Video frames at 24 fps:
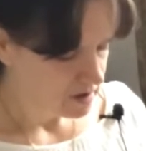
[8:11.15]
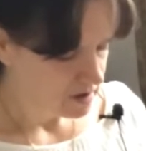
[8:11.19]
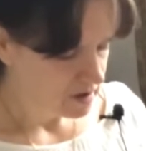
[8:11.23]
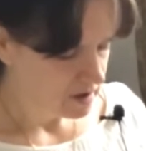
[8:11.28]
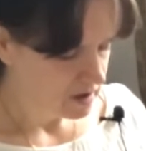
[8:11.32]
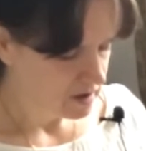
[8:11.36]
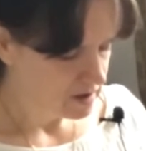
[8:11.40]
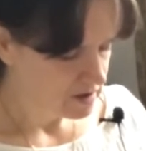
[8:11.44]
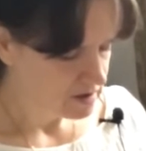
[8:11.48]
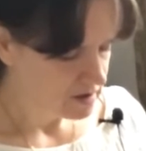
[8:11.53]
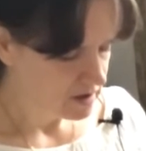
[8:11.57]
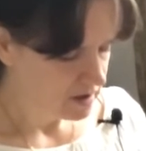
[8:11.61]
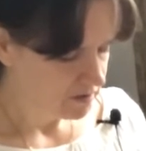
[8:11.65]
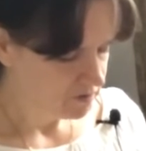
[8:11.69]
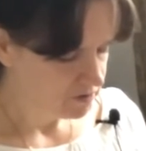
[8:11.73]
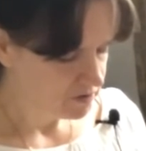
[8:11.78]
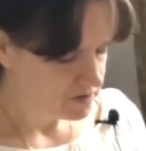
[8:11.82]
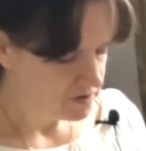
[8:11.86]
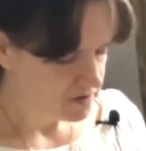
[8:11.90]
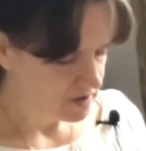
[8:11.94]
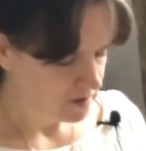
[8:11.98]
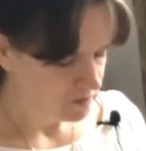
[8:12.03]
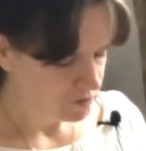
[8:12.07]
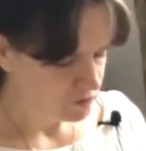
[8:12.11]
And every
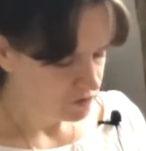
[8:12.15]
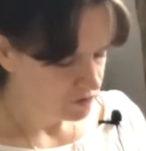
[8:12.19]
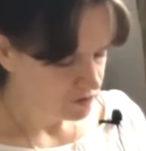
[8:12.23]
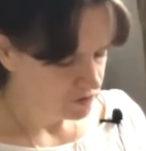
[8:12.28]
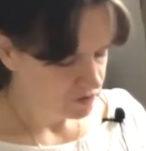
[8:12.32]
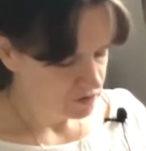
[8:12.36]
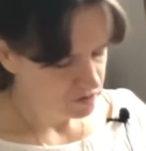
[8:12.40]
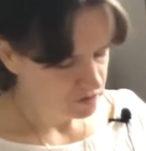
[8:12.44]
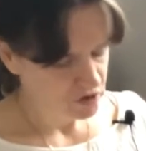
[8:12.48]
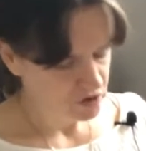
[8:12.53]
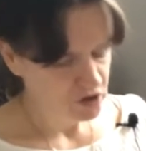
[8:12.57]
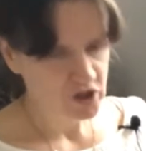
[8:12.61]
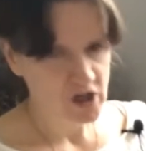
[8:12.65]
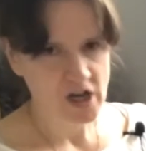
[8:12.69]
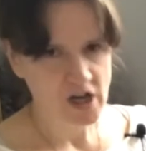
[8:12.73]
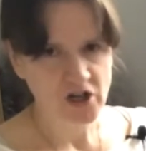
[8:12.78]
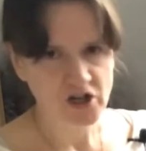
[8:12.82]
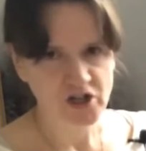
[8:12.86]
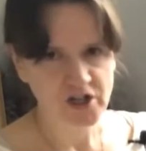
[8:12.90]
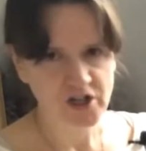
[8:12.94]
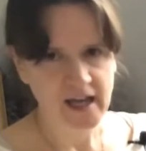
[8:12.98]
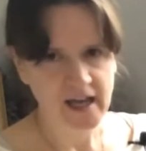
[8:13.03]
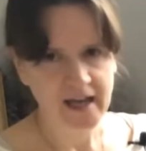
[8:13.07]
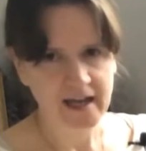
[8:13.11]
time you
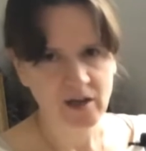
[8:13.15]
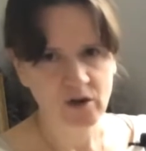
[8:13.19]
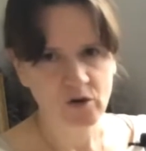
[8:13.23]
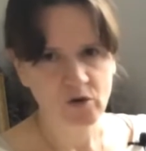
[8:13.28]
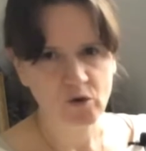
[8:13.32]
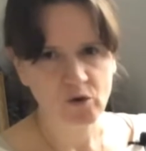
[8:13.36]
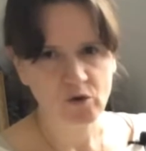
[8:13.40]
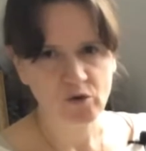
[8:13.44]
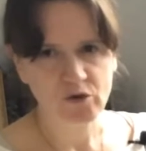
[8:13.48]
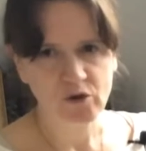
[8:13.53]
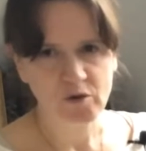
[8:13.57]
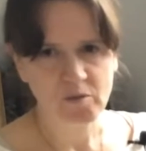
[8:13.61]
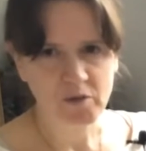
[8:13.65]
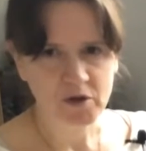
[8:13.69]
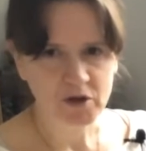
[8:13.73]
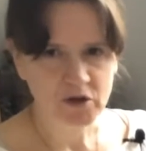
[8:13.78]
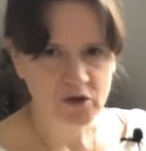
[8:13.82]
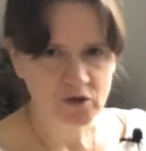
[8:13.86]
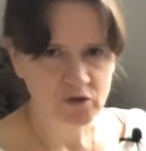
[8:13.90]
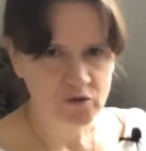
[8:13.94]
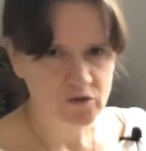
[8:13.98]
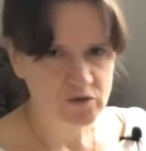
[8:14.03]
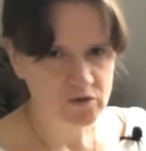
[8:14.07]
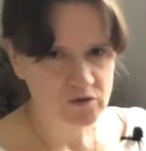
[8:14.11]
change the angle, the
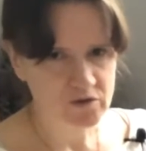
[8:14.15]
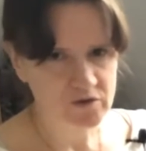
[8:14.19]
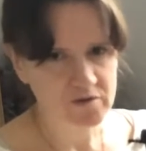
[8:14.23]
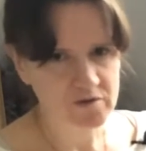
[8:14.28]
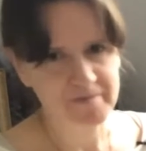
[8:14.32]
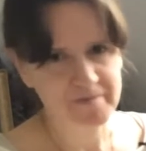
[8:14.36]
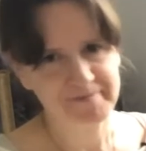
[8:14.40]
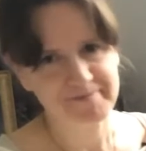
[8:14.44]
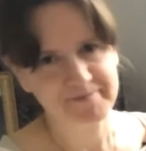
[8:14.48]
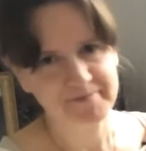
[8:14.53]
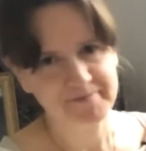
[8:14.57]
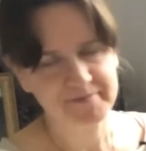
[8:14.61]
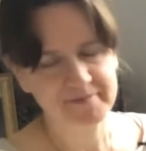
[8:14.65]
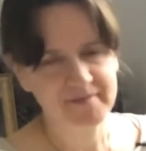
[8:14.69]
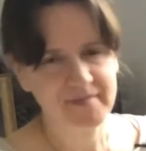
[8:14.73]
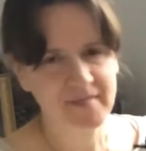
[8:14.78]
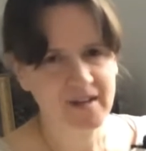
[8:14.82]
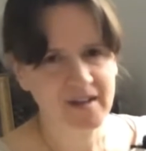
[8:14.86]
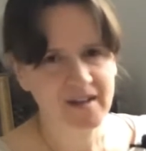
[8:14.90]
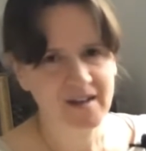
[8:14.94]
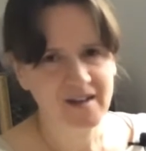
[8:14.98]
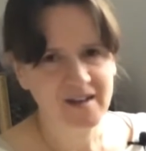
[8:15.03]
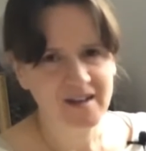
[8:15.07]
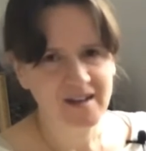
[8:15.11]
muscles,
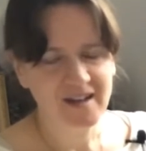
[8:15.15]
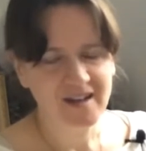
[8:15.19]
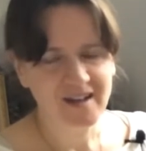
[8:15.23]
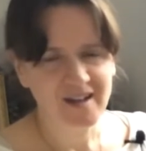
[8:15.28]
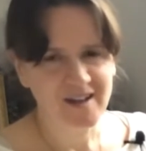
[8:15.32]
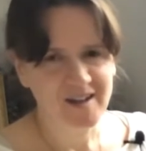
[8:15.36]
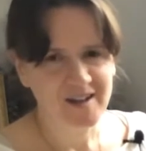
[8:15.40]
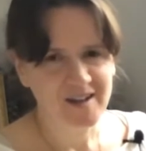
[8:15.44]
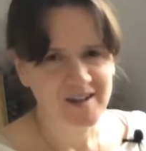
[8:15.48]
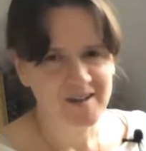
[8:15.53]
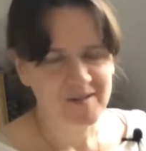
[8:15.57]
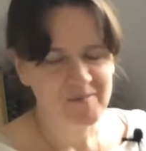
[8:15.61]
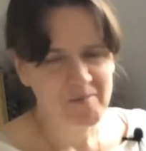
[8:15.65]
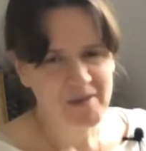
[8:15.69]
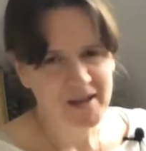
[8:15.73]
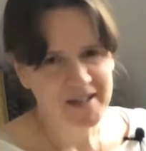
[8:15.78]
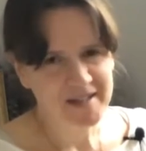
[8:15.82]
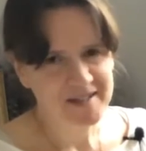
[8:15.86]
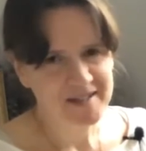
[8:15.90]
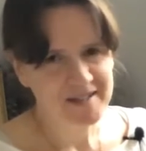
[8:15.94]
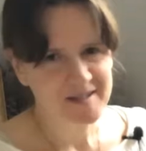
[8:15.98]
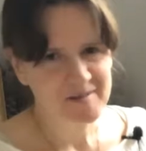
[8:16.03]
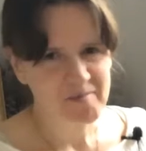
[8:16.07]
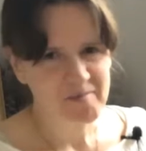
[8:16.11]
it
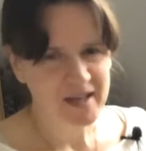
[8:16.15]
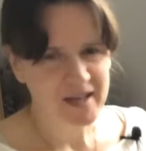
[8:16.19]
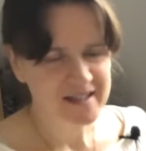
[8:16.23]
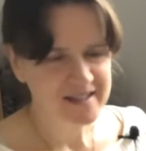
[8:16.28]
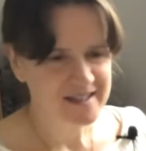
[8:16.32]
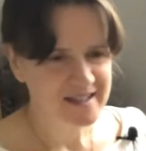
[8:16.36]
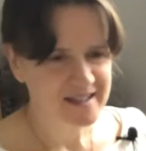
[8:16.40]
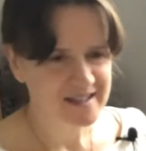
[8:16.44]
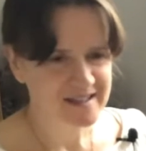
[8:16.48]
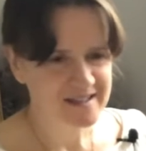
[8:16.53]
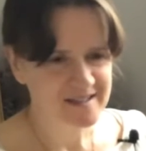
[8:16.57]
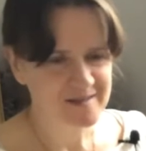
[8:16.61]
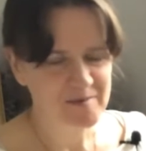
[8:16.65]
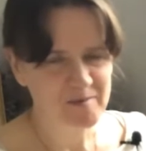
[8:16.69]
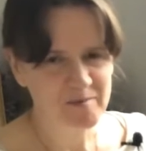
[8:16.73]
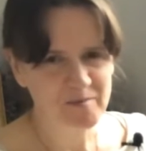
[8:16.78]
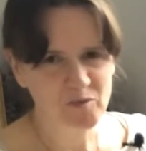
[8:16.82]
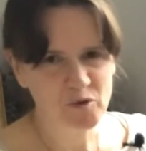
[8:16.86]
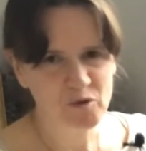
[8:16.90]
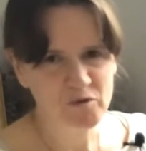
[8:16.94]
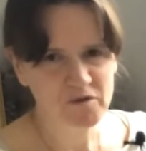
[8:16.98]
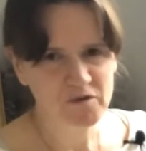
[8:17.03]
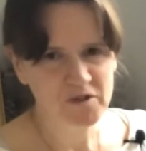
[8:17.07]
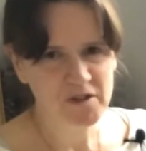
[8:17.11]
makes it
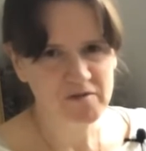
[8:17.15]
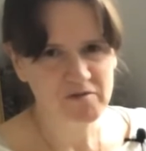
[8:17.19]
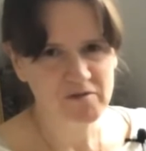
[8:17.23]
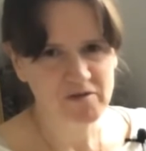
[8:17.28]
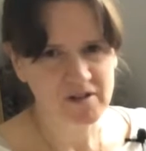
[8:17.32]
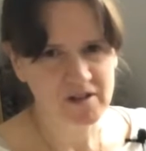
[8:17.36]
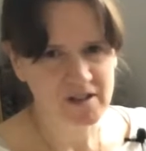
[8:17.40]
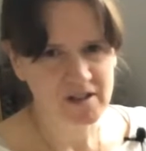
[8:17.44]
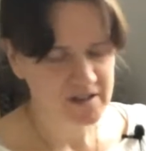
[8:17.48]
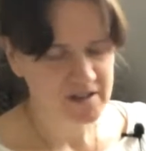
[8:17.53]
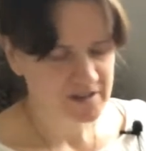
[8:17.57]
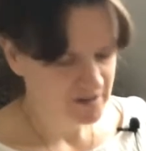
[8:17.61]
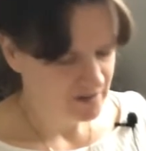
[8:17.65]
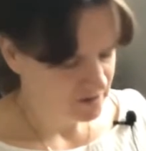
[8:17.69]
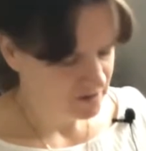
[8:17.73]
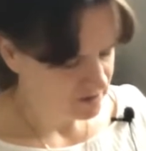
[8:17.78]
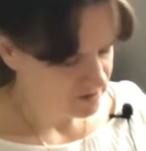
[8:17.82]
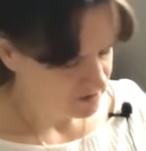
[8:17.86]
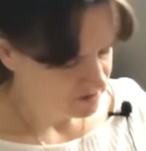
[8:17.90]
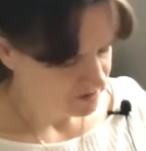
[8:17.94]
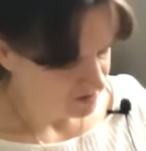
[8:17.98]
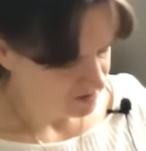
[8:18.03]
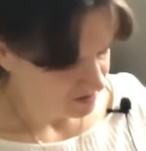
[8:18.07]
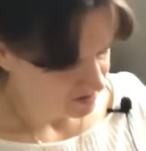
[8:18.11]
move differently.
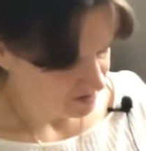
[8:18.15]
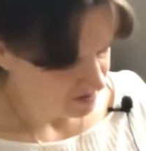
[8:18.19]
So